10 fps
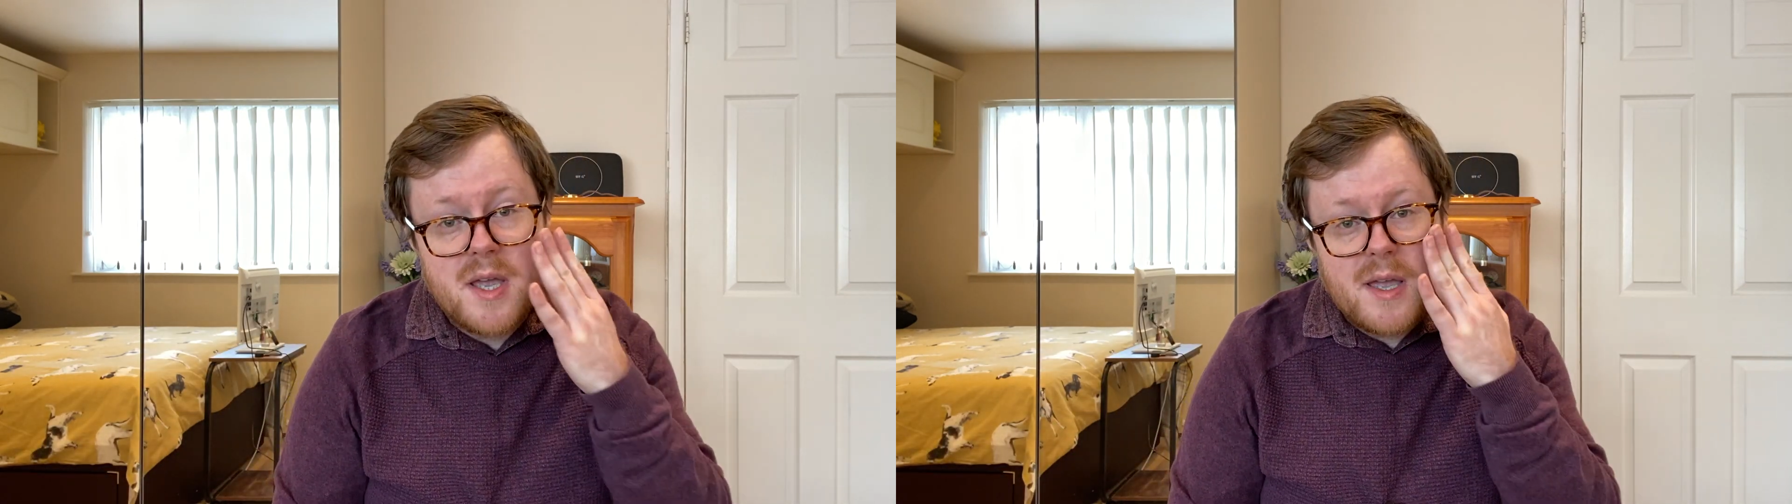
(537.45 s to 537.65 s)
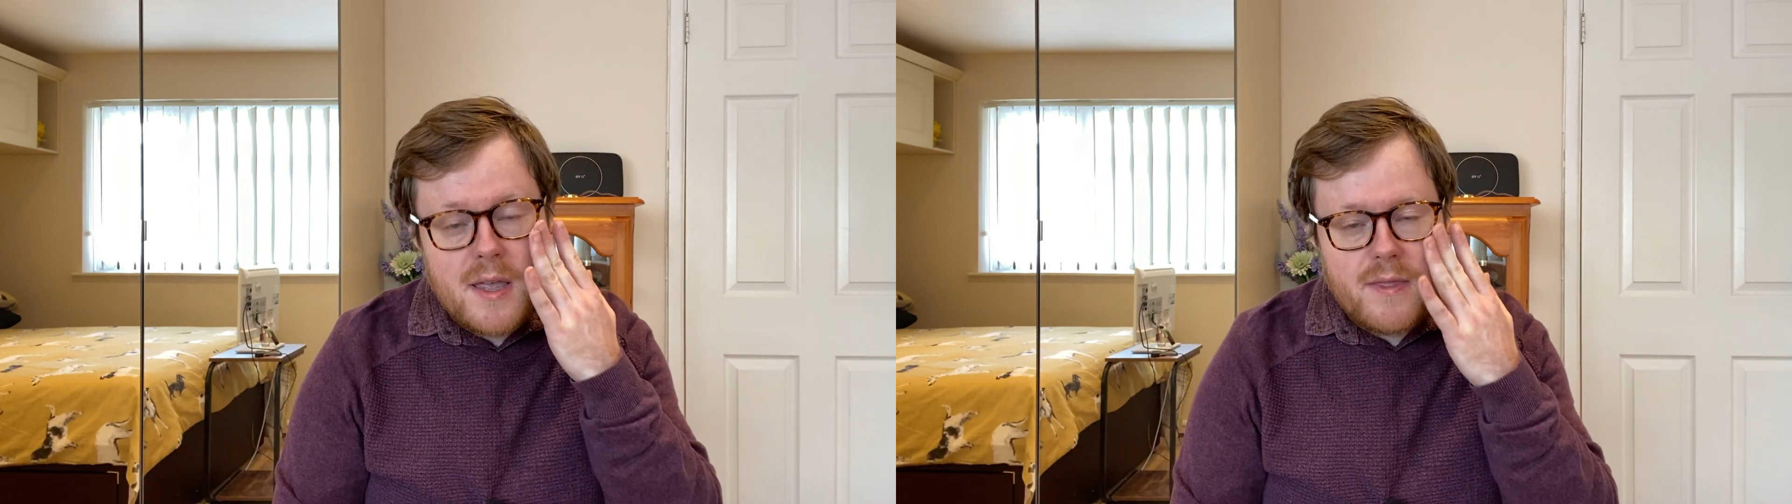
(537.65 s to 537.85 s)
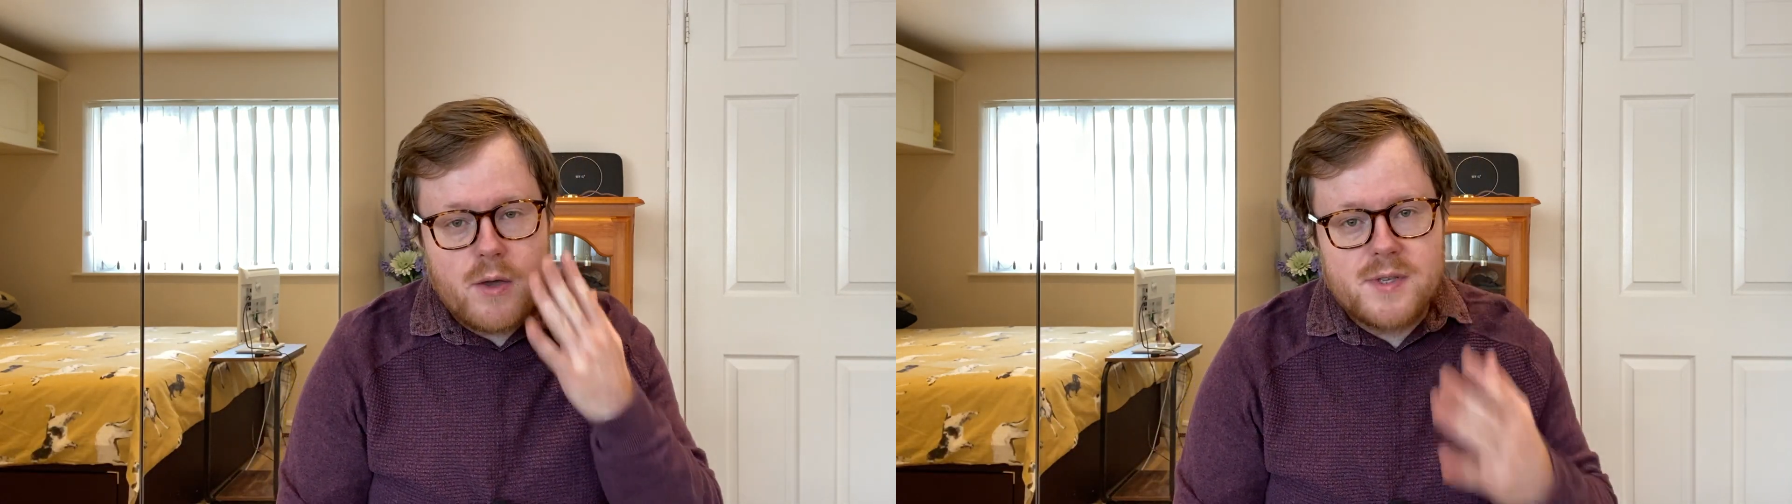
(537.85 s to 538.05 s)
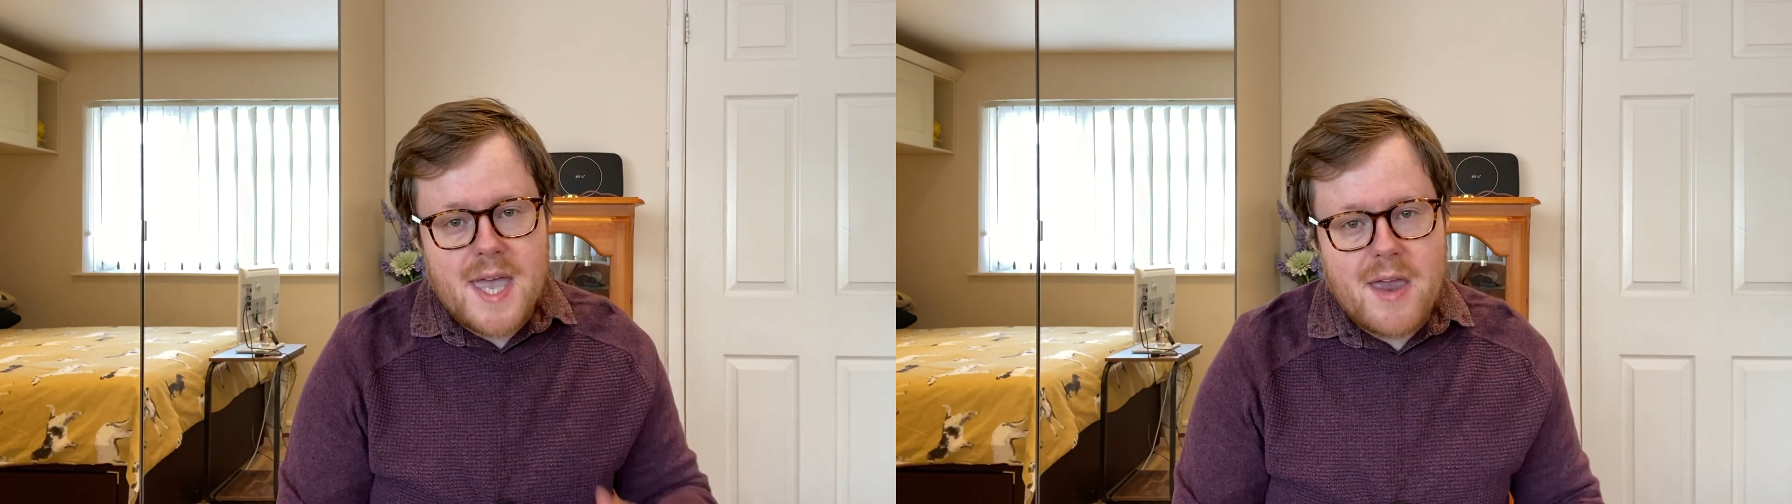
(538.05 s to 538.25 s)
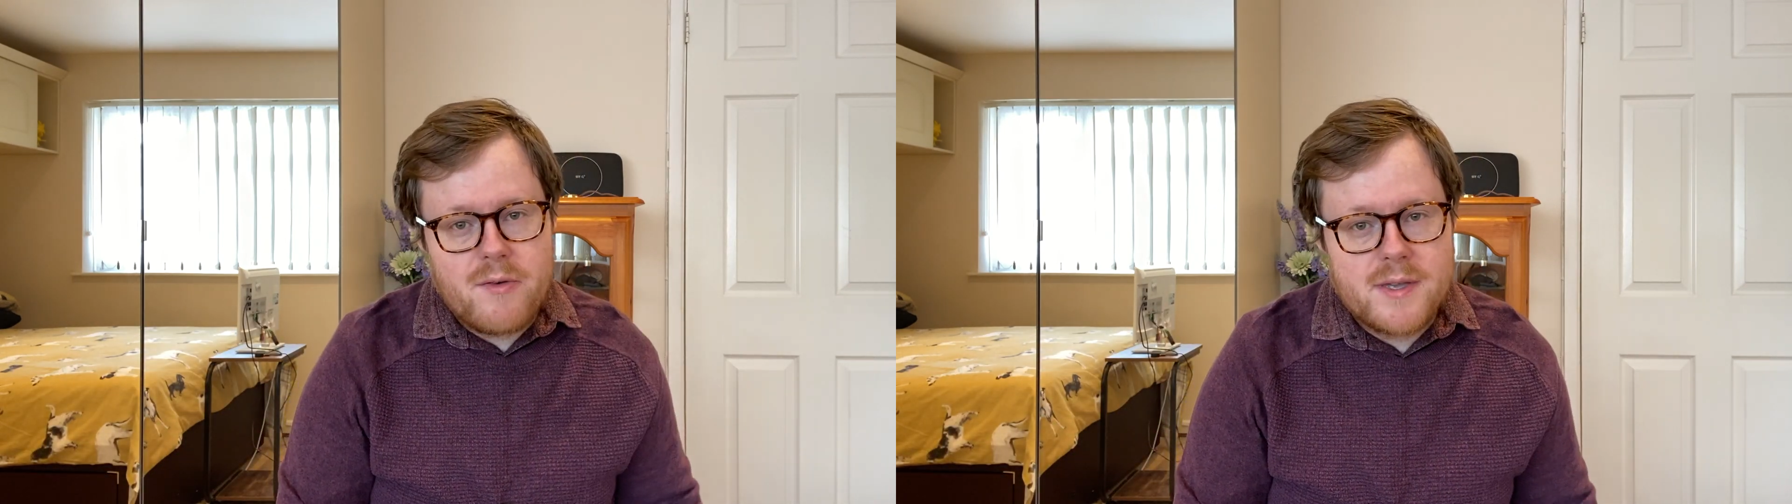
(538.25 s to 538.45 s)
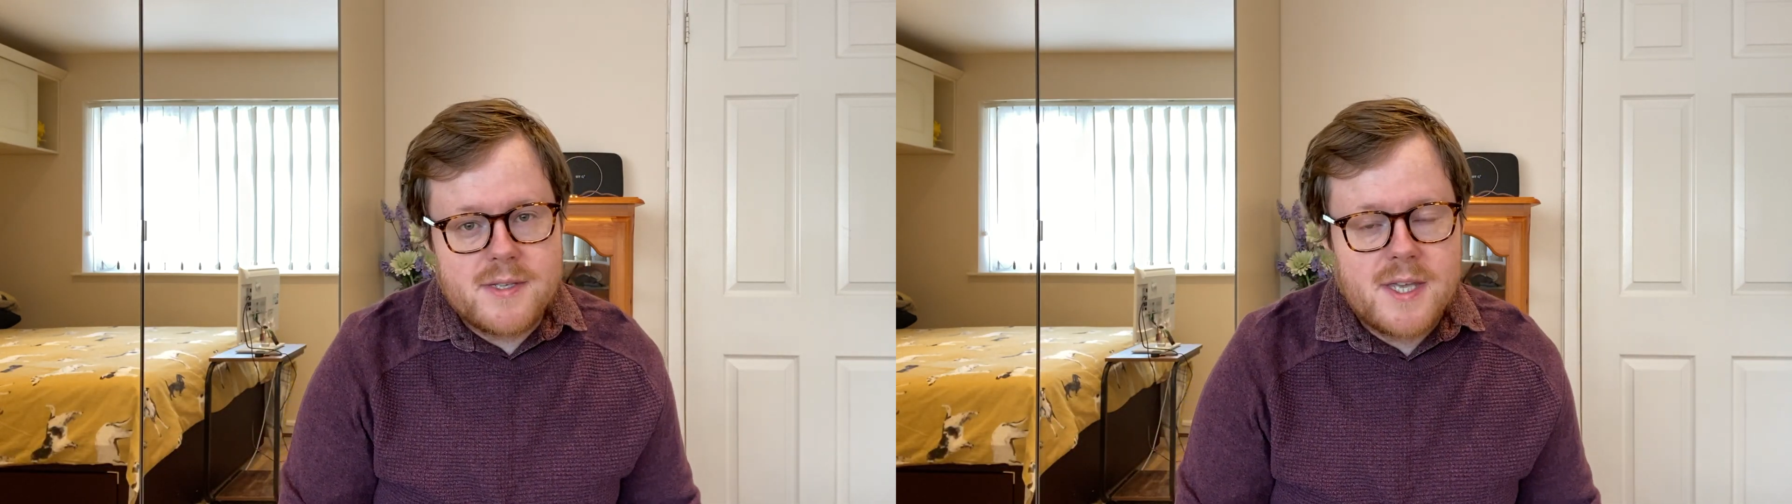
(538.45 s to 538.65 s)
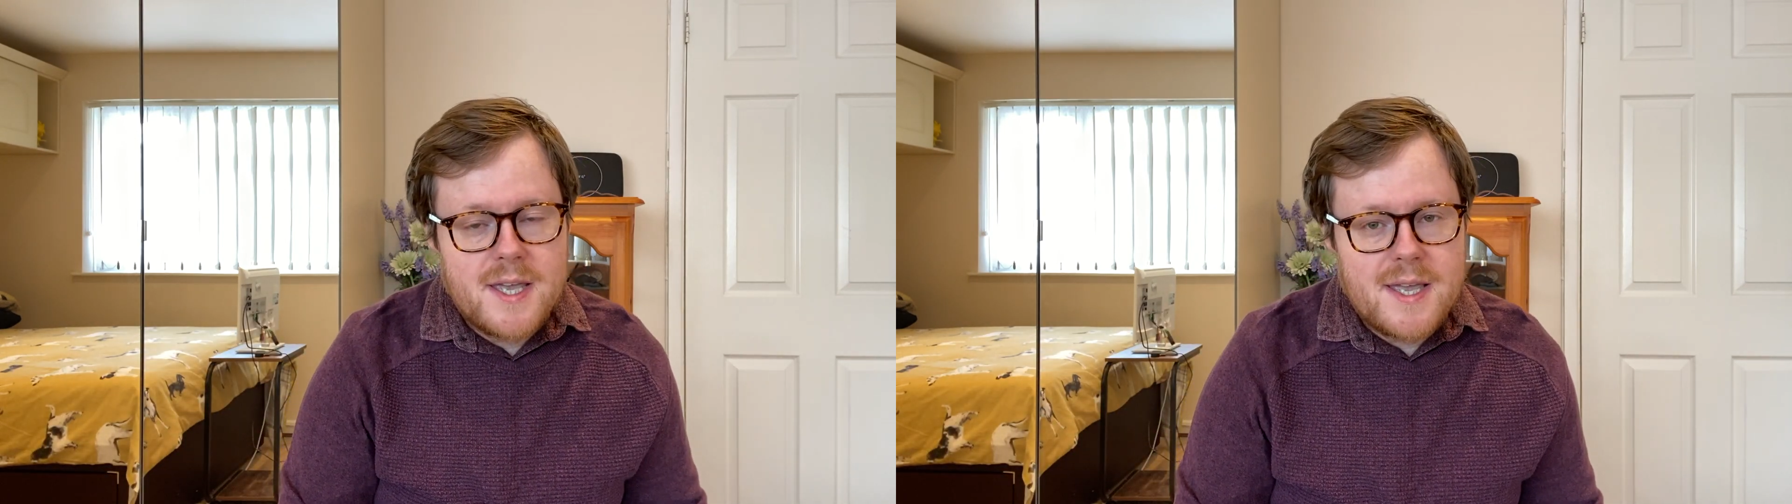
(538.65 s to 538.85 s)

in those areas